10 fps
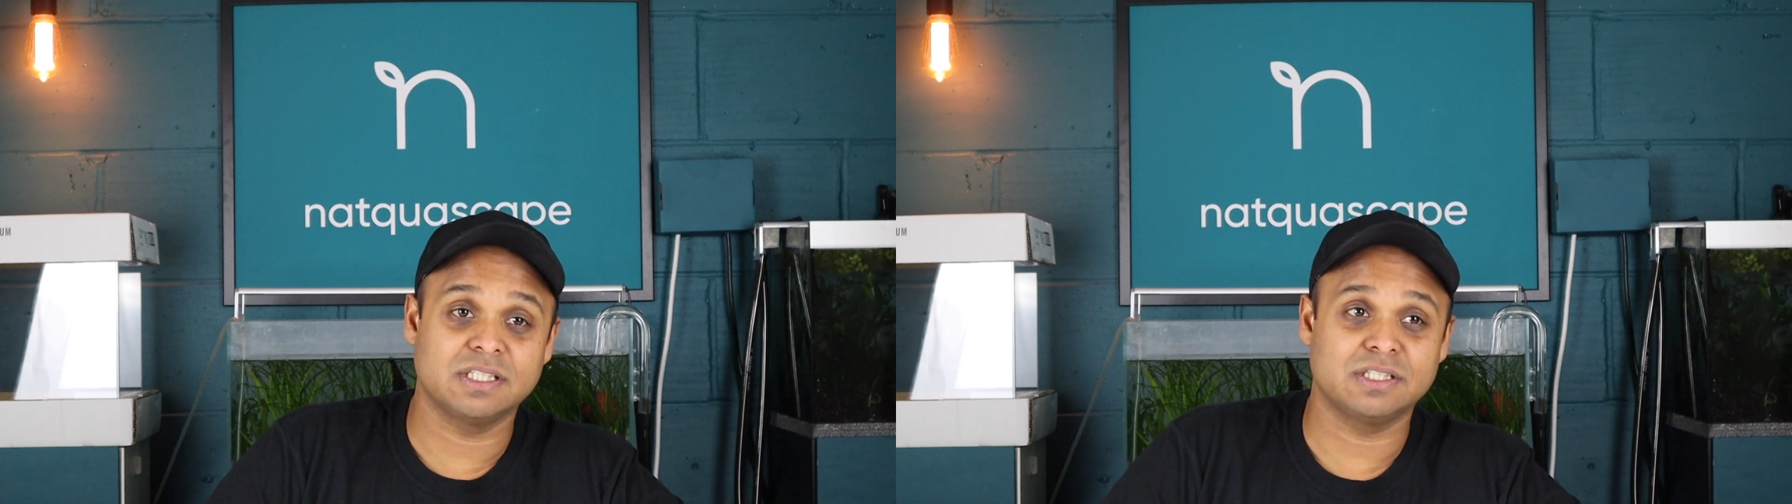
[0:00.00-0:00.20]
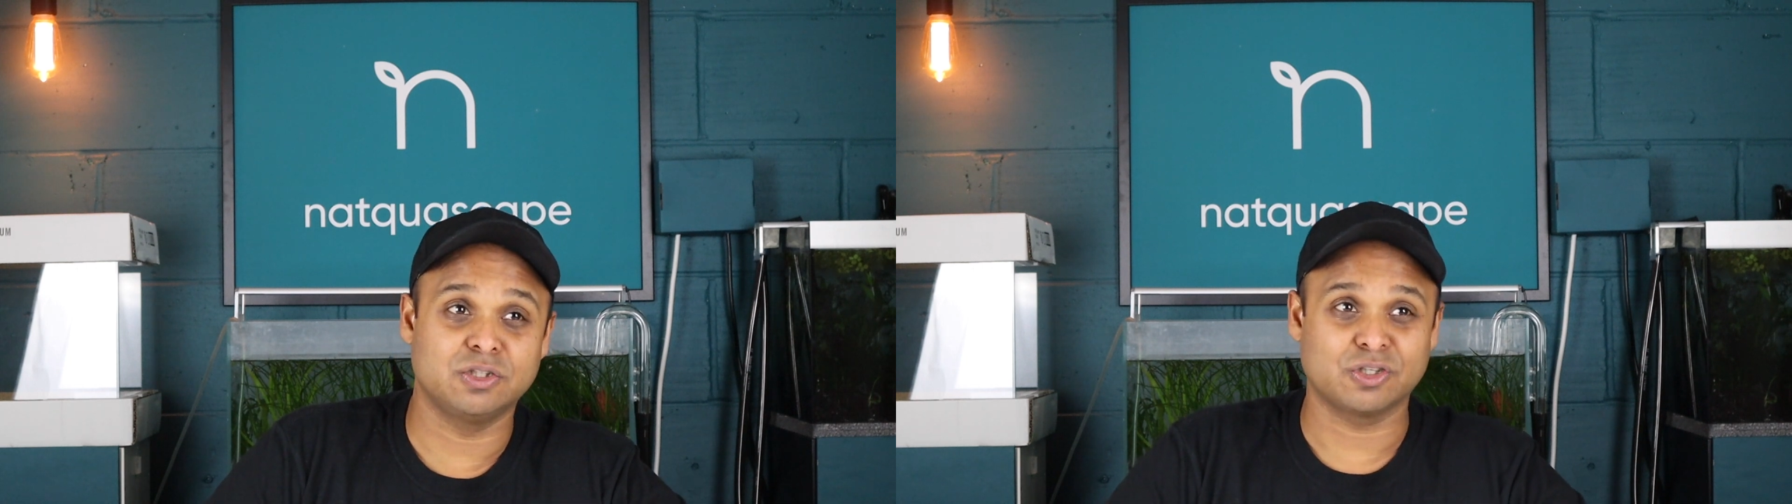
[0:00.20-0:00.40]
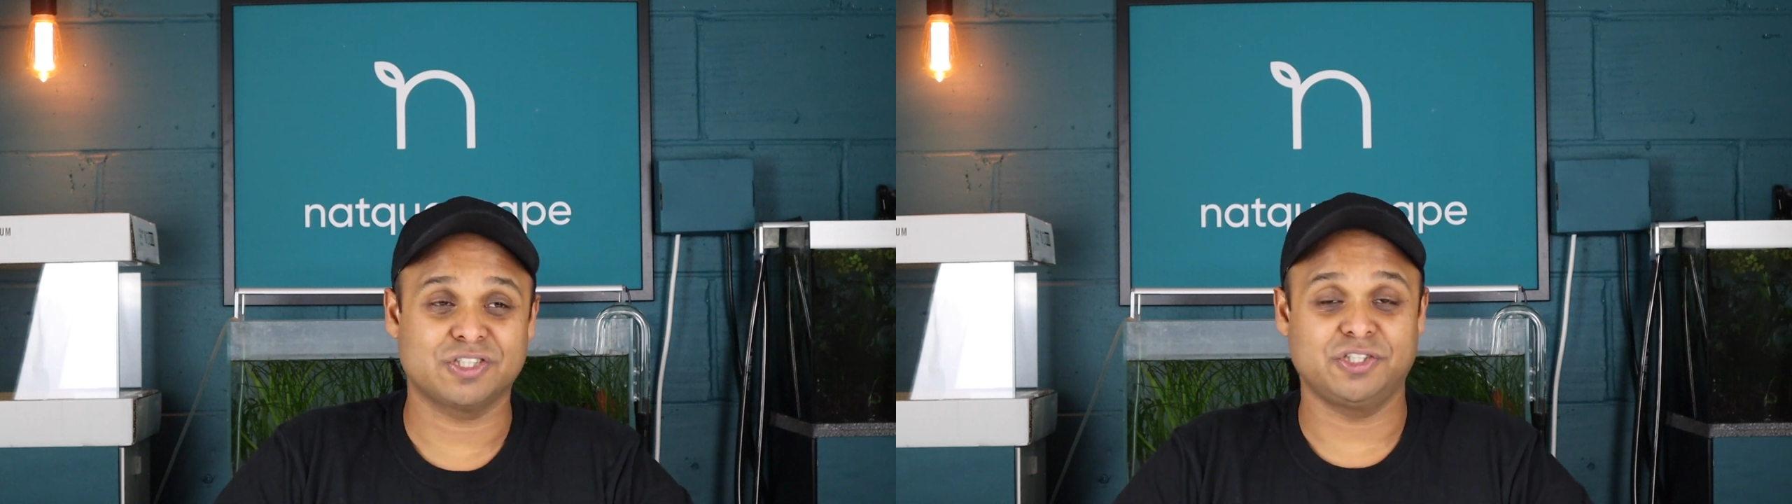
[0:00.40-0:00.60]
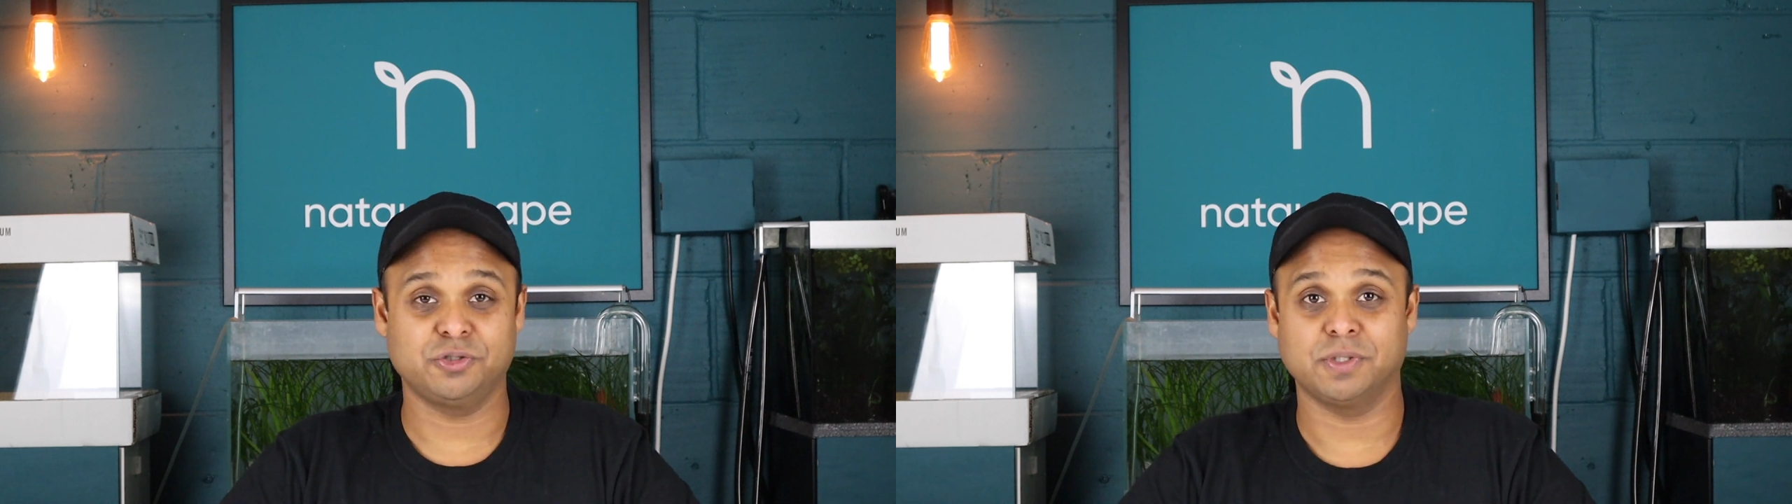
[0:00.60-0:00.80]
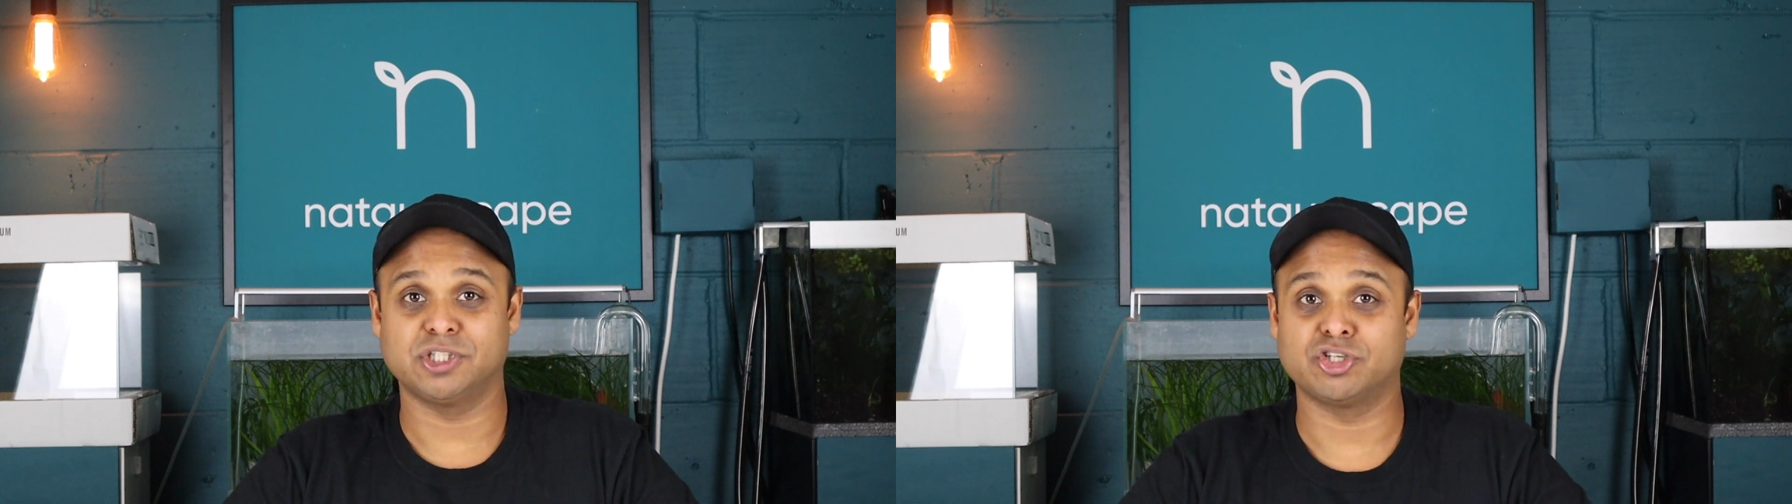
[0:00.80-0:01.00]
look to
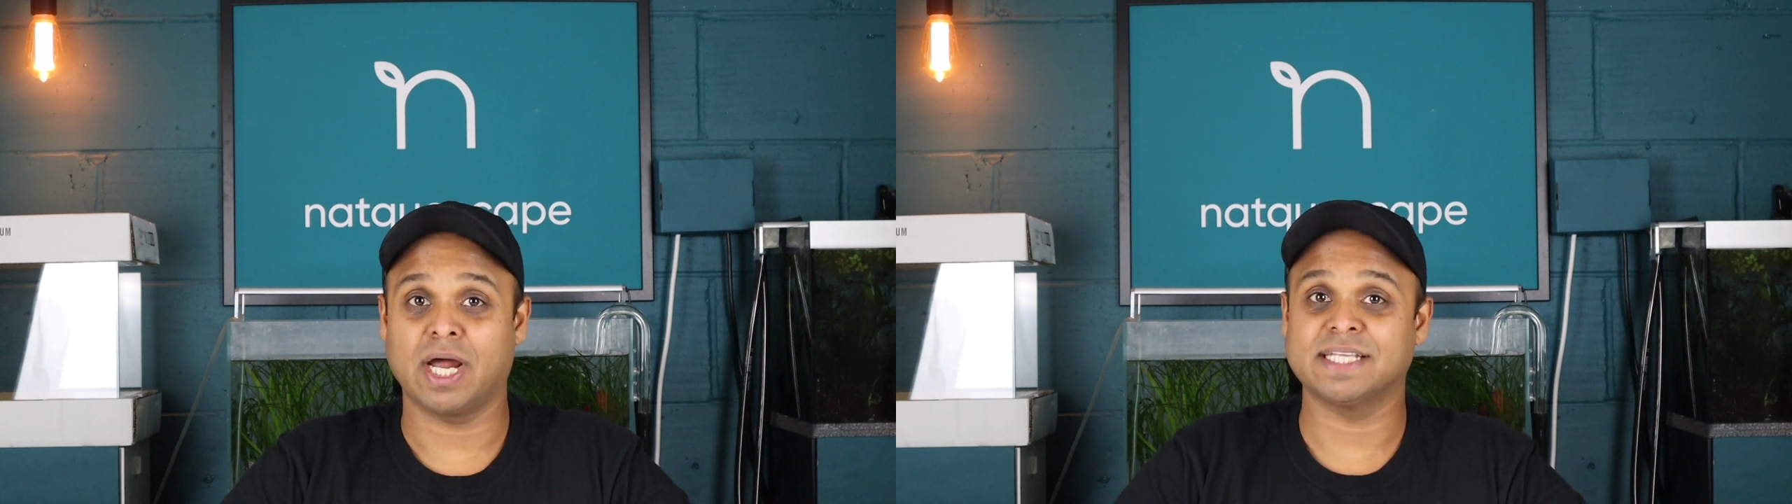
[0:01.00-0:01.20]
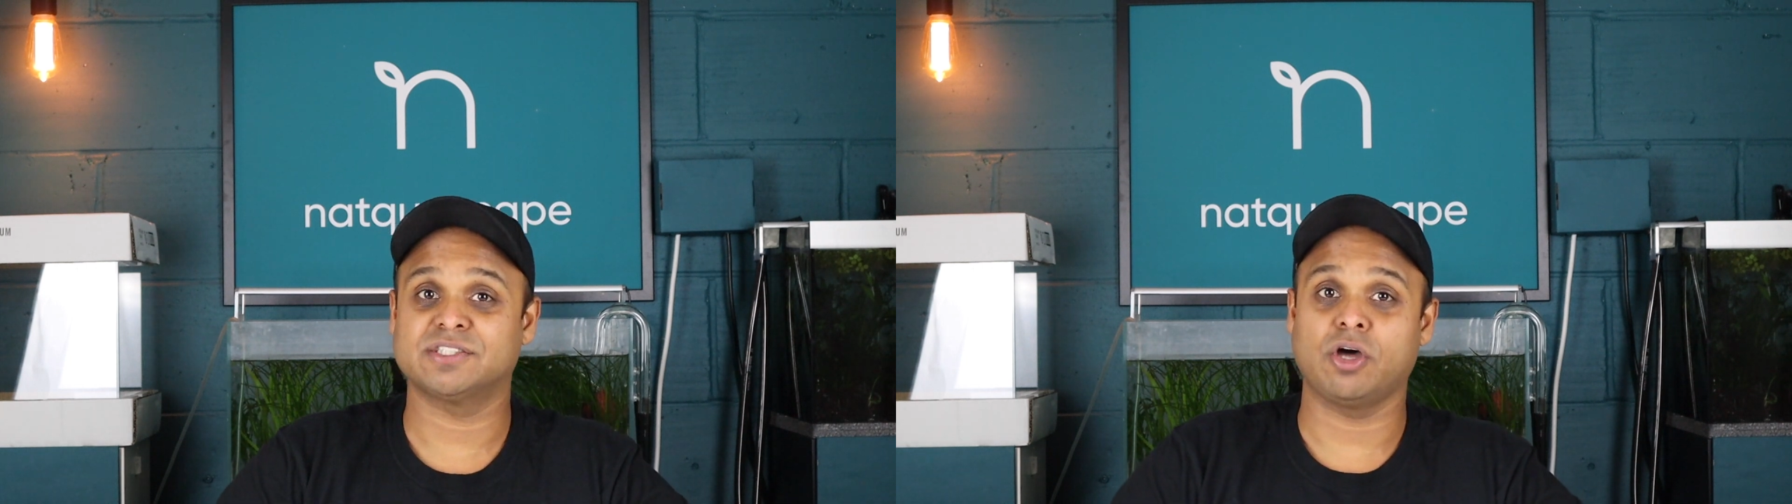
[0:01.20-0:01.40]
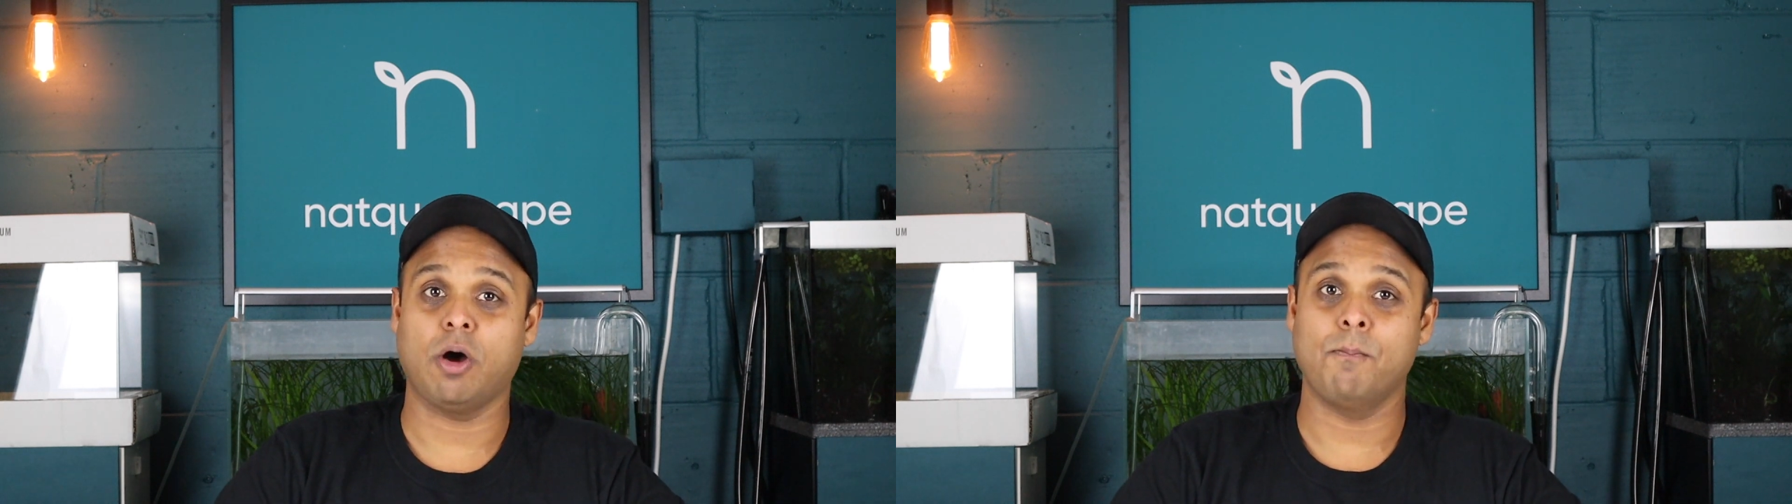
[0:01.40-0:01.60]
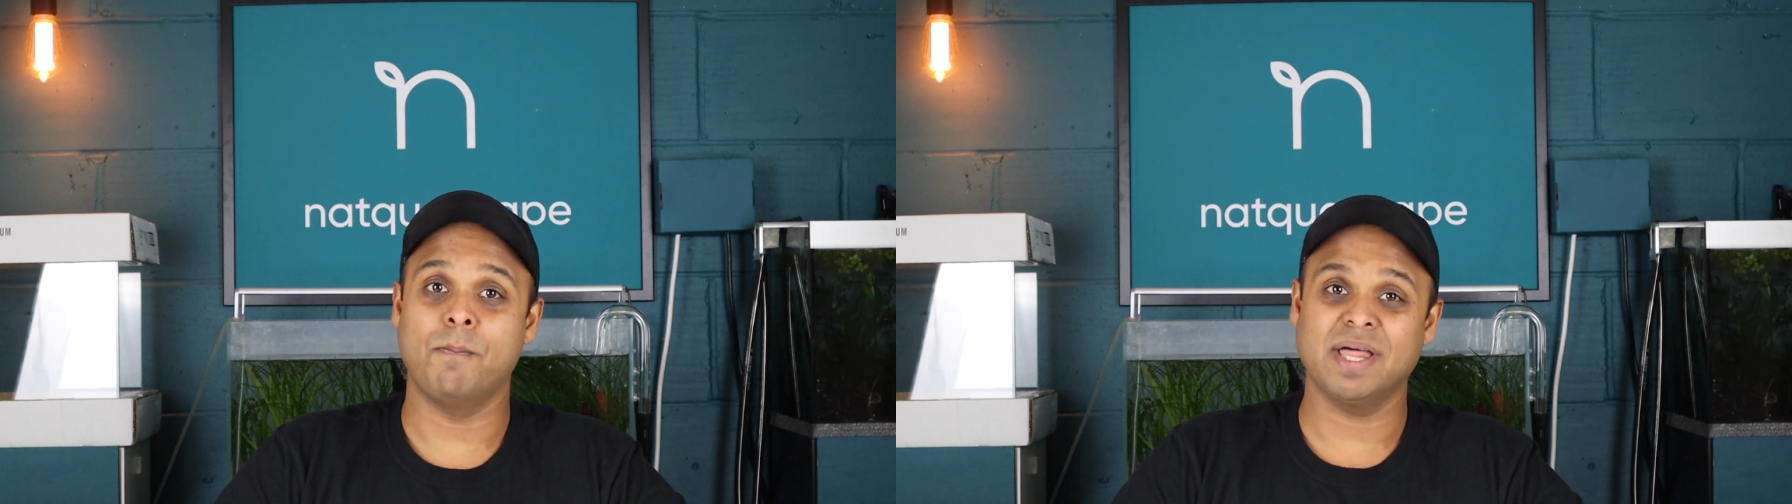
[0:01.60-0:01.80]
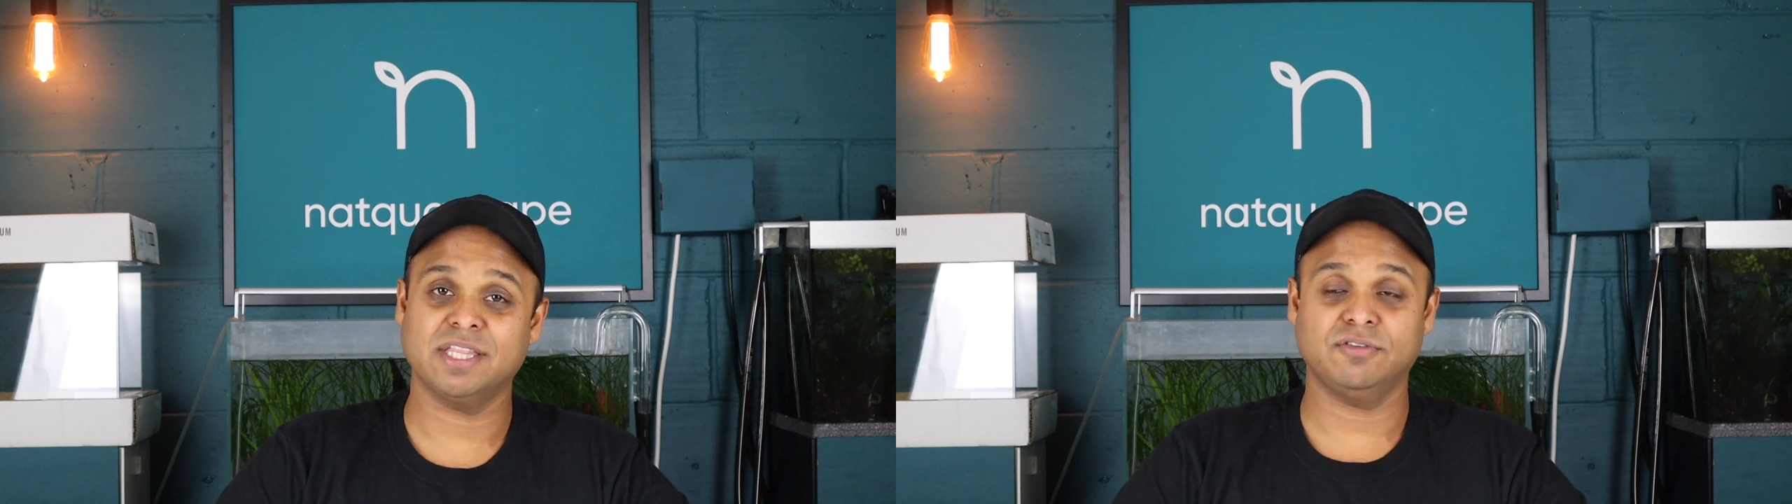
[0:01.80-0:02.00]
do a dry start
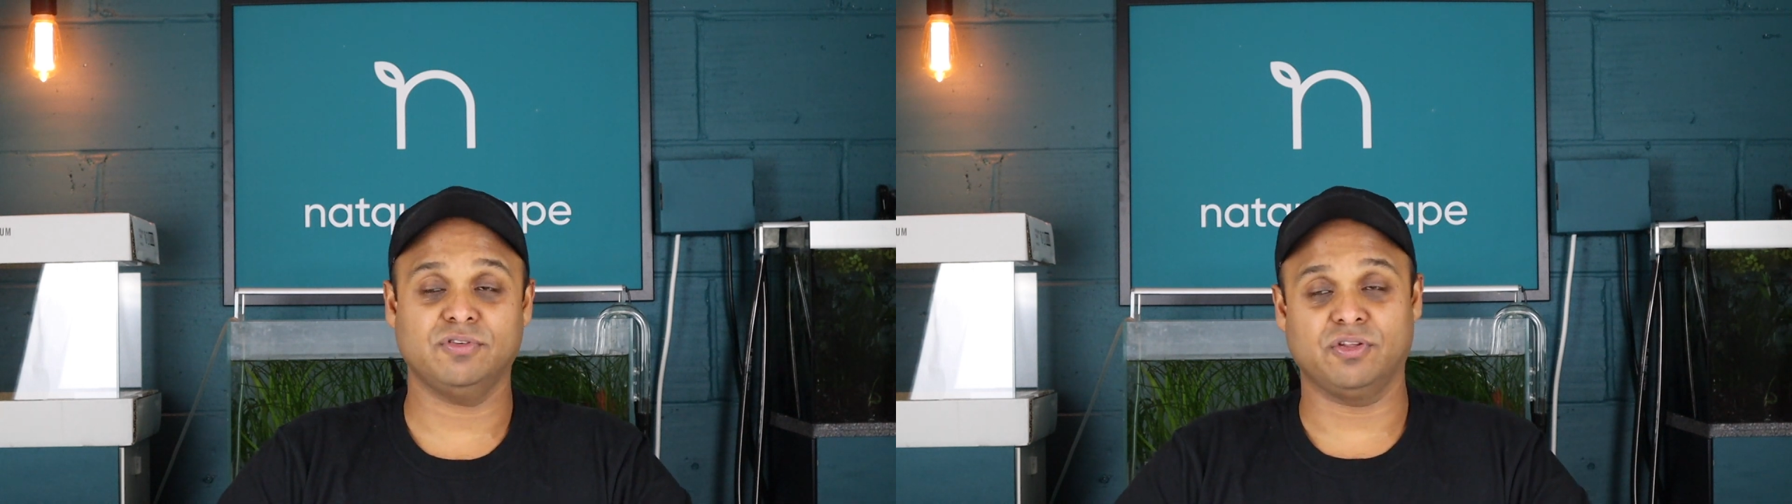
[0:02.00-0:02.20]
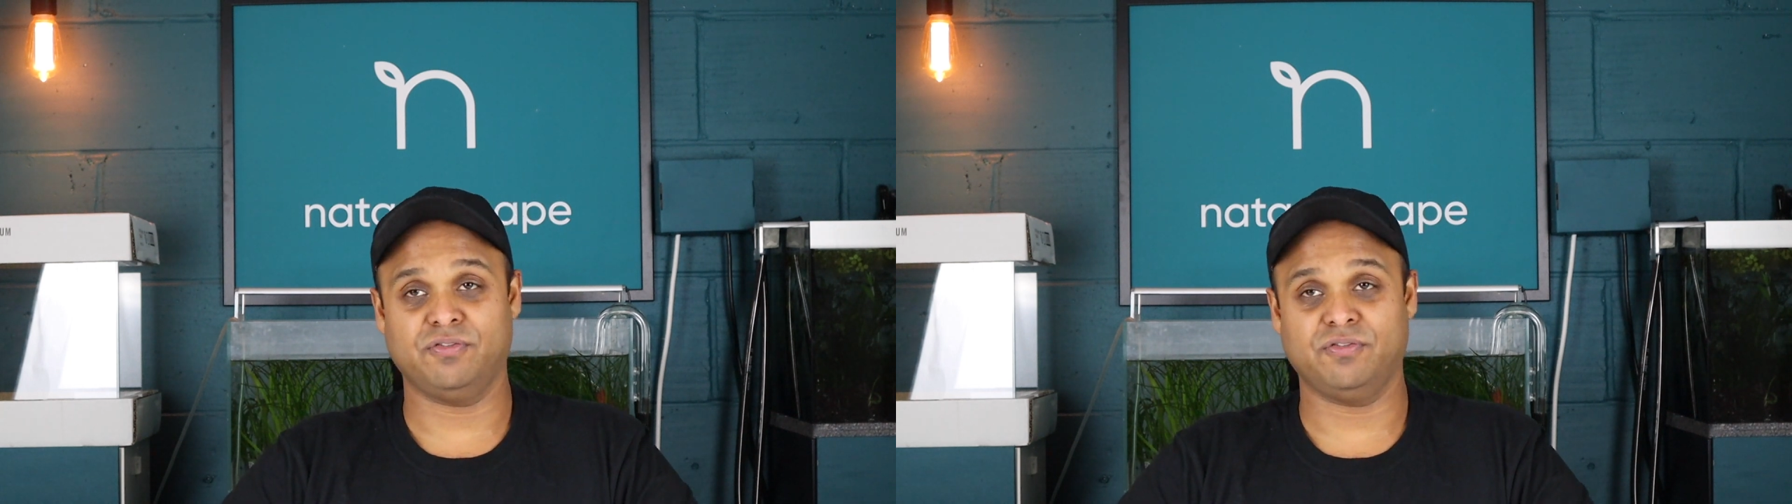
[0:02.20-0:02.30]
method for the